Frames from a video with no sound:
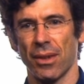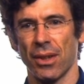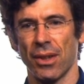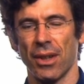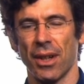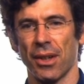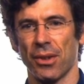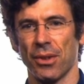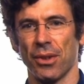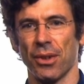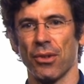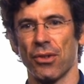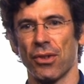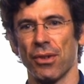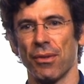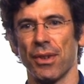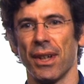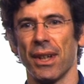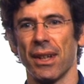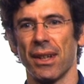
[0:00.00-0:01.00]
canonical notion
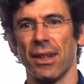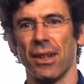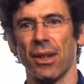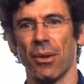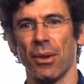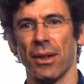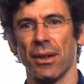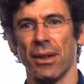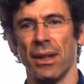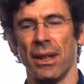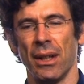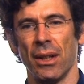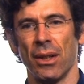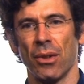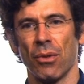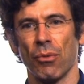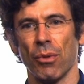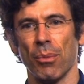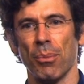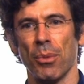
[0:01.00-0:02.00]
of like, a
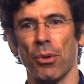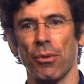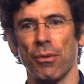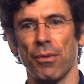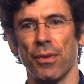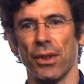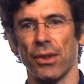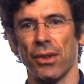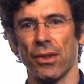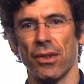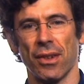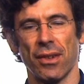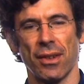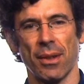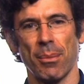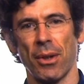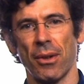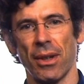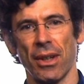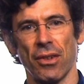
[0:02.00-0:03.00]
remote village that
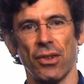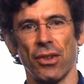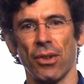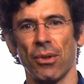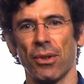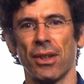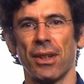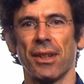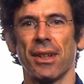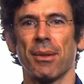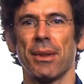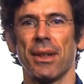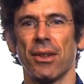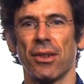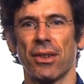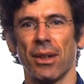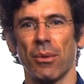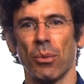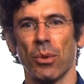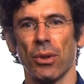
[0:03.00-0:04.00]
somehow has no contact with the
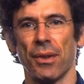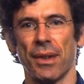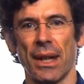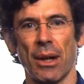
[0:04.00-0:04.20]
outside world.